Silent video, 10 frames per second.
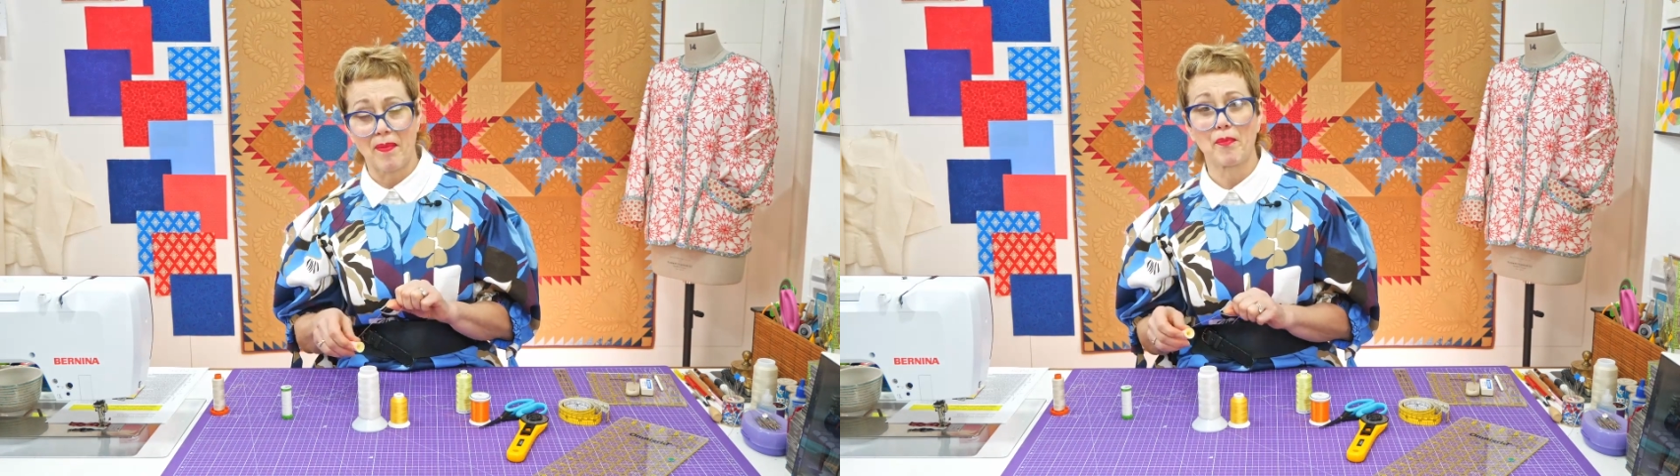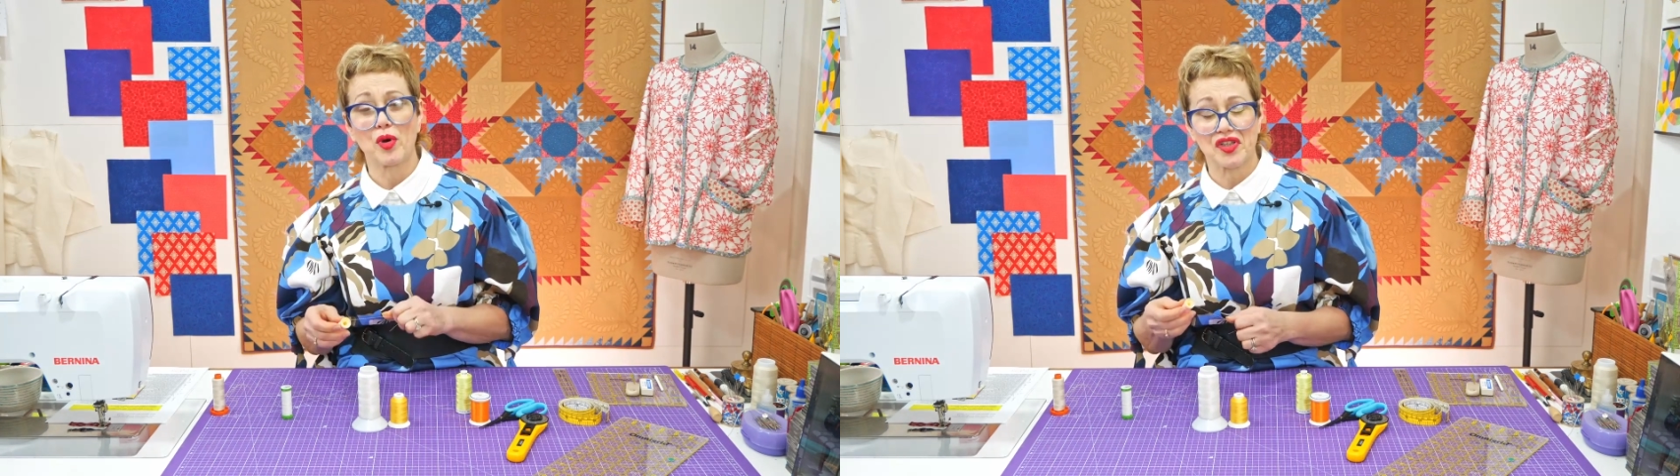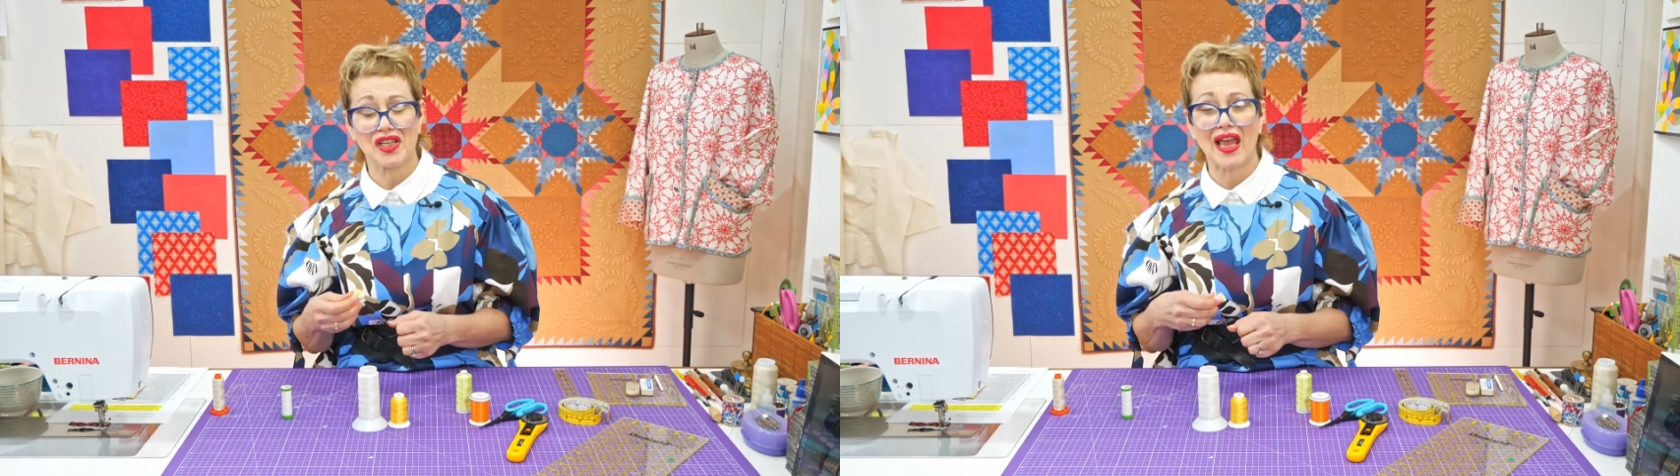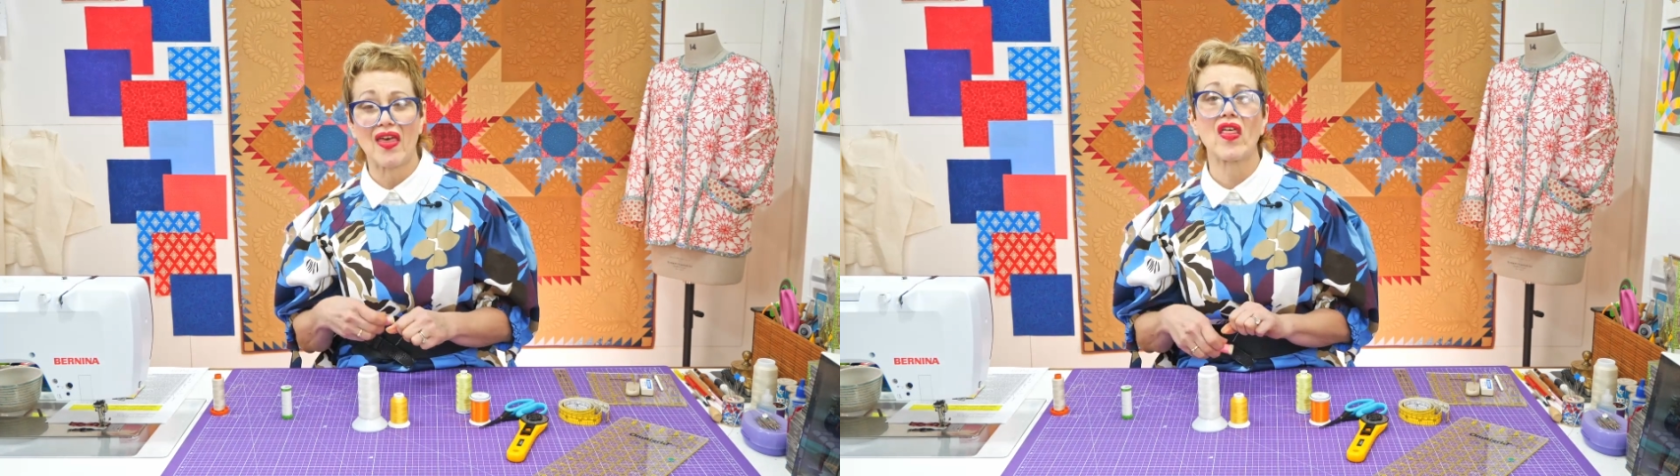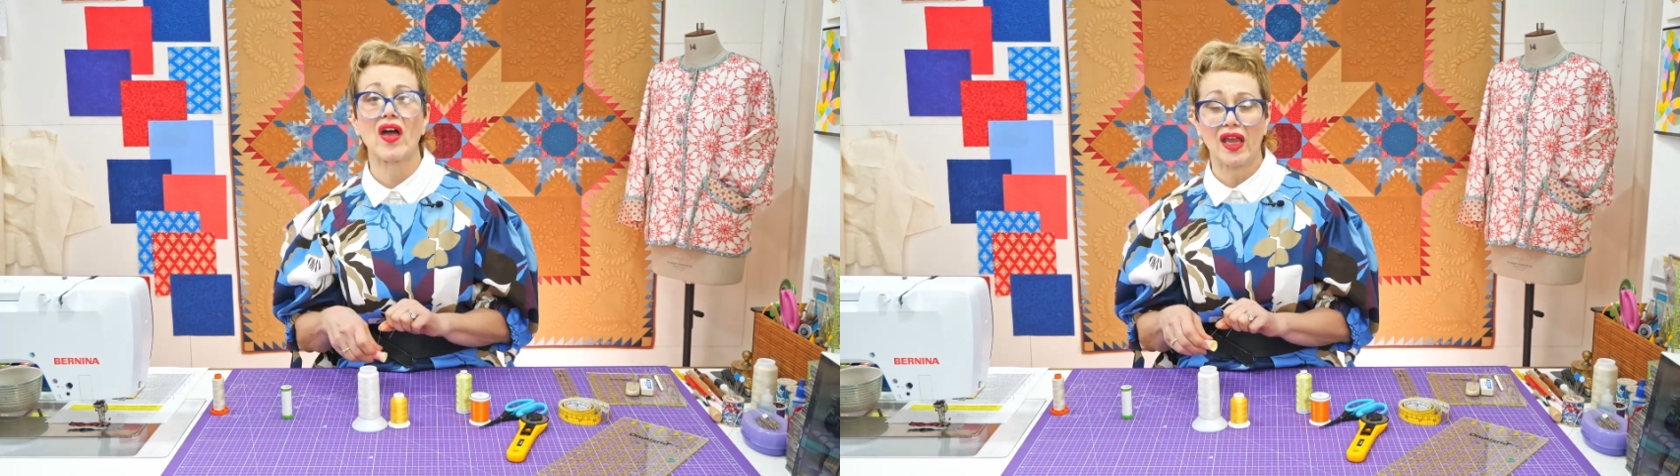put
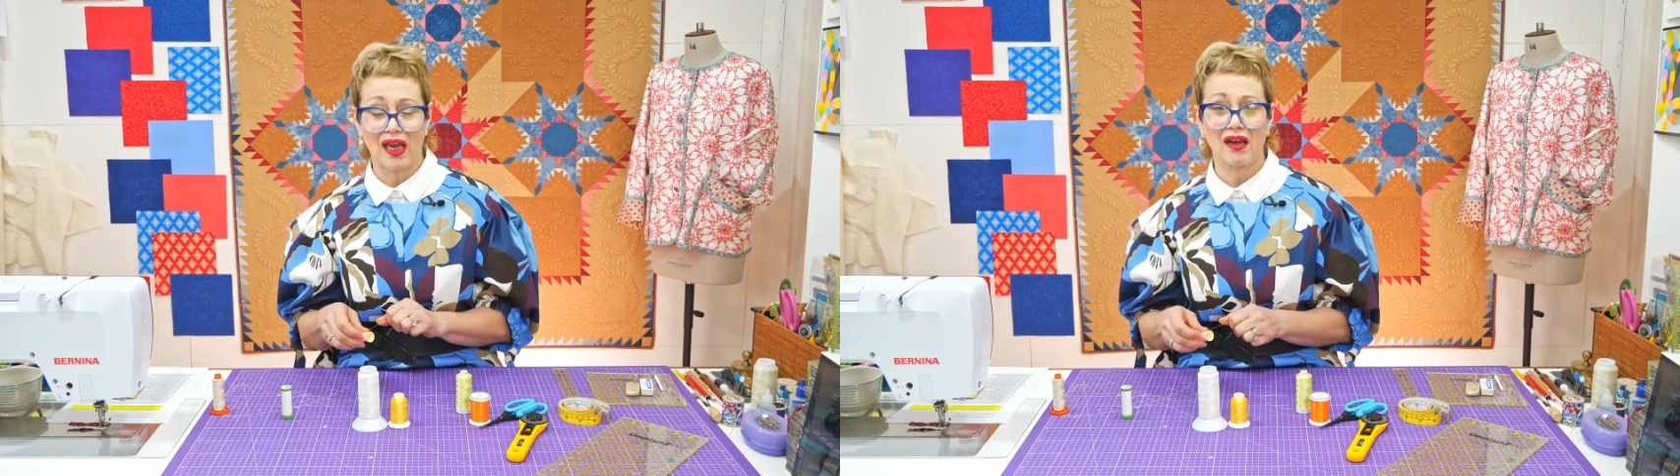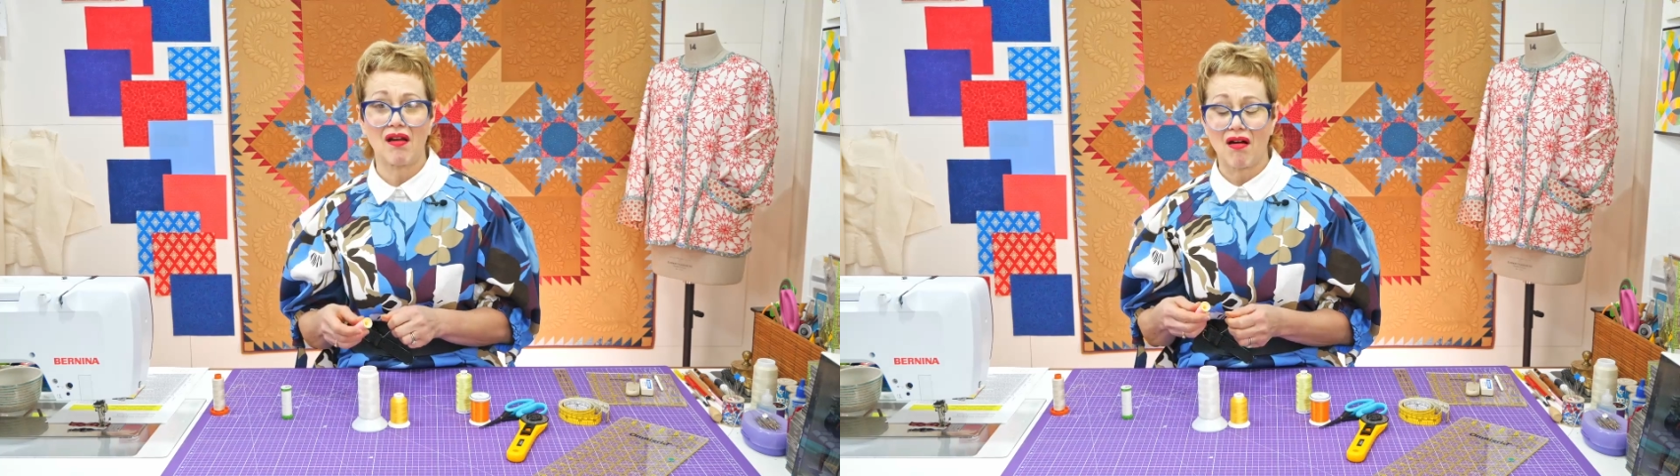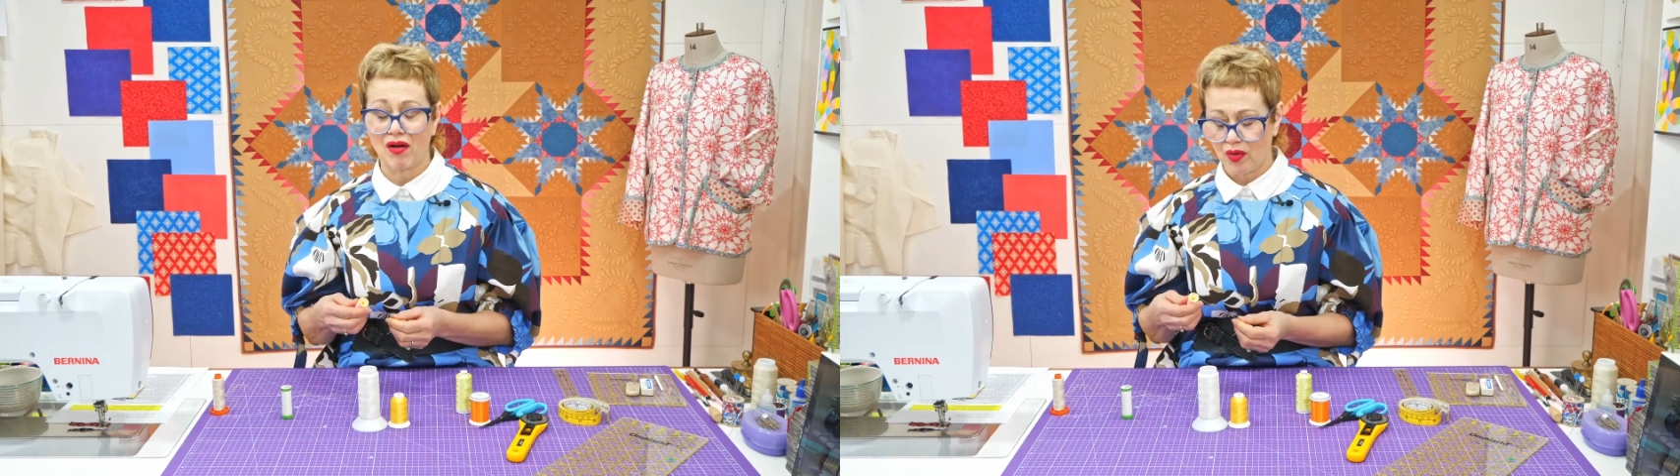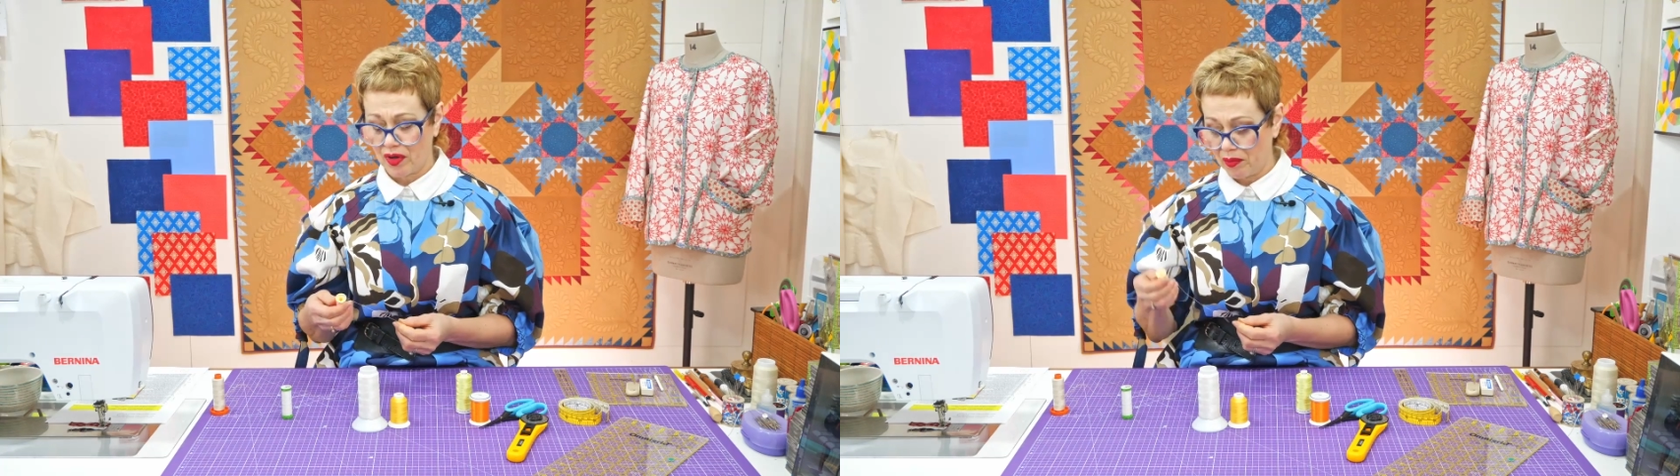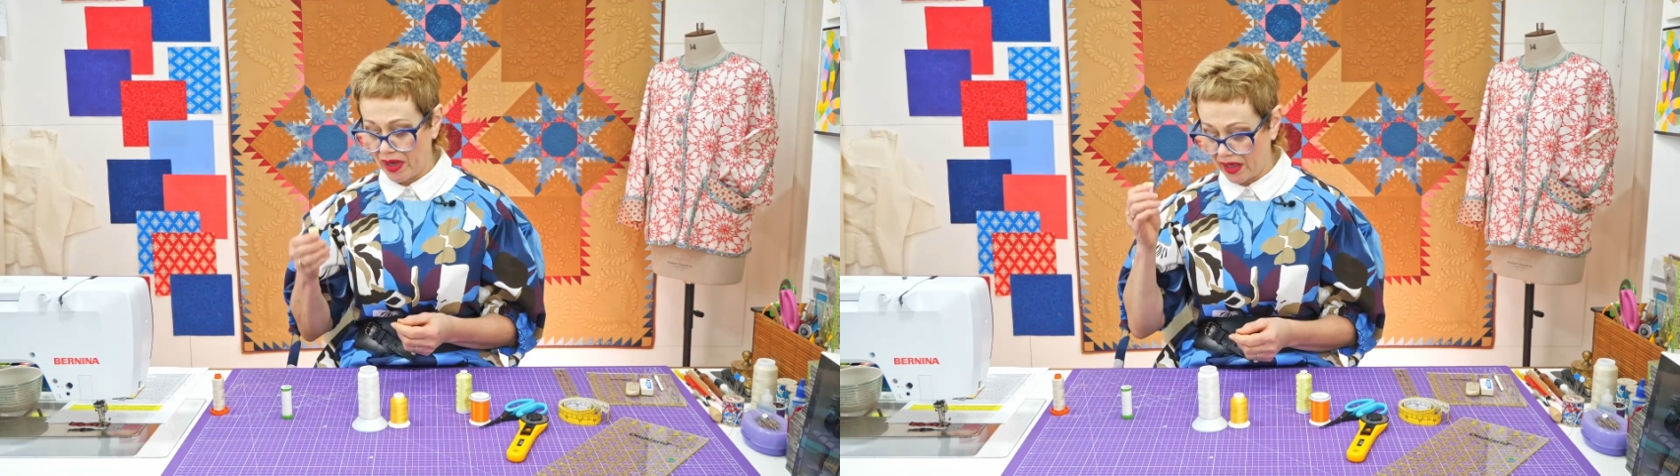together in our
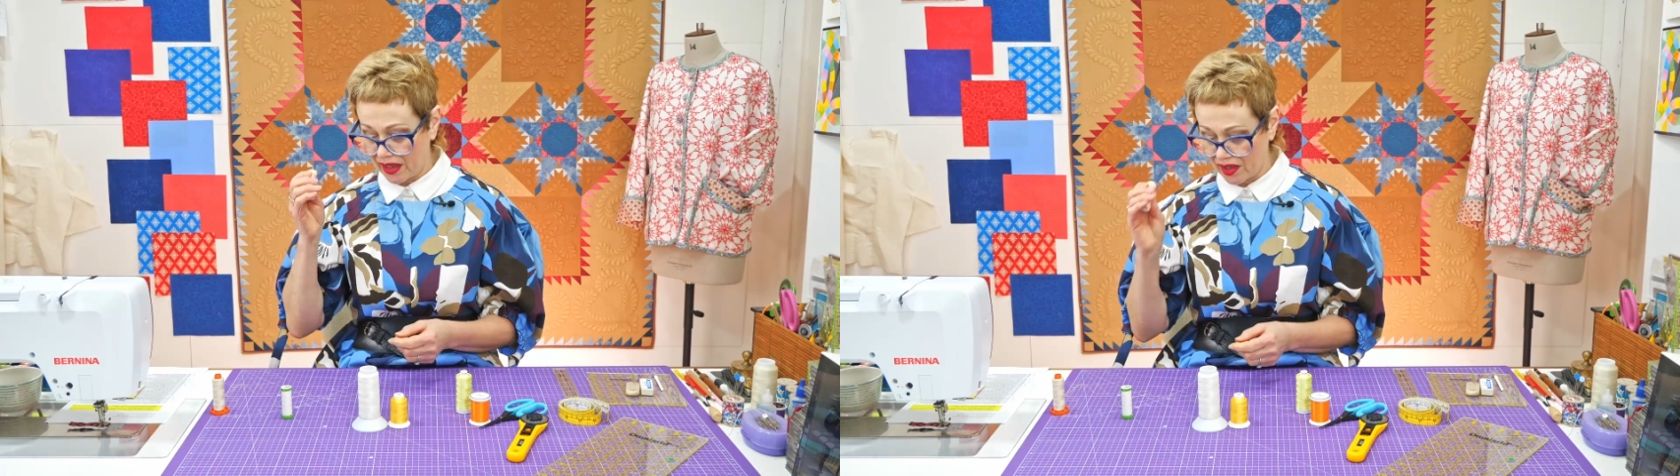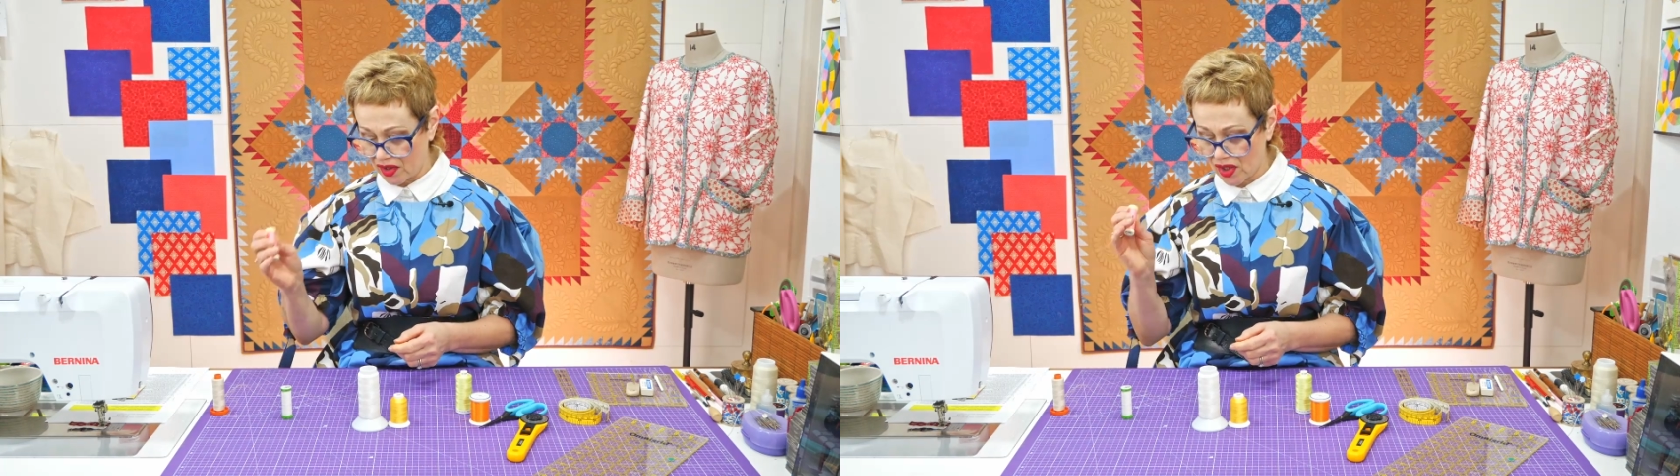quilt making.